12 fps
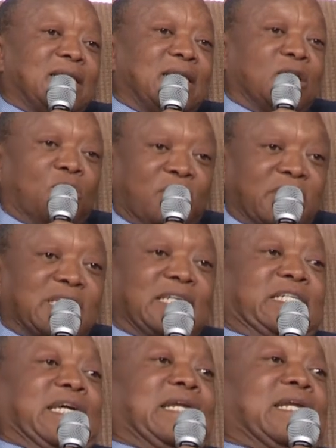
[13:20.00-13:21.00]
the Auditor
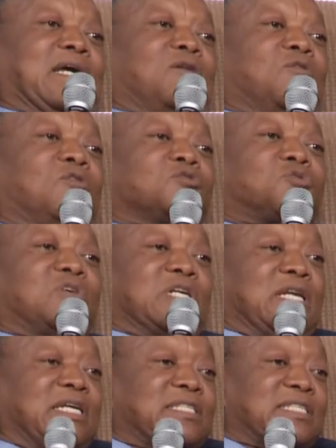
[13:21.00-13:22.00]
General also
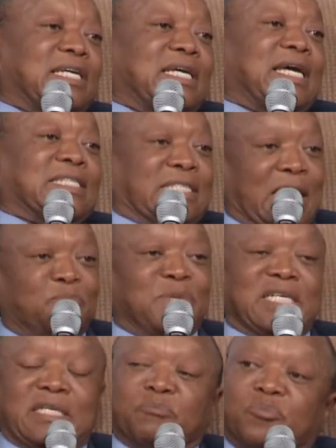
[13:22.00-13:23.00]
released a
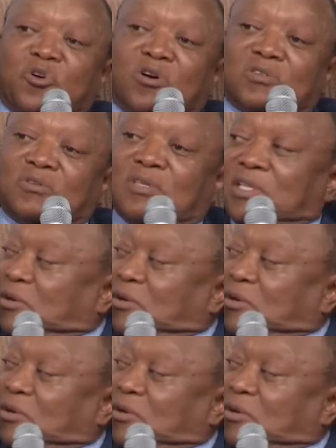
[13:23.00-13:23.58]
damning report on